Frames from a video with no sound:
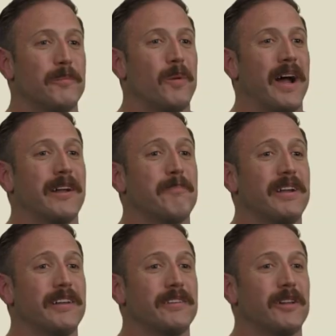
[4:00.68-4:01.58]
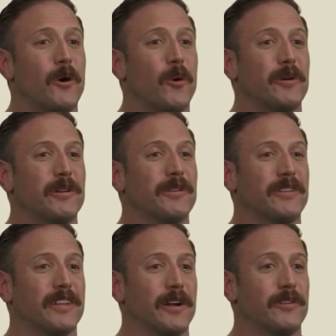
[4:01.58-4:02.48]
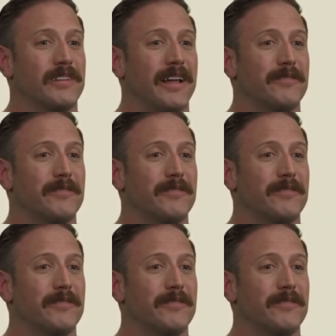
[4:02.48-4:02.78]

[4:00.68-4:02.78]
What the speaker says: Right, because it's a whole different skill set.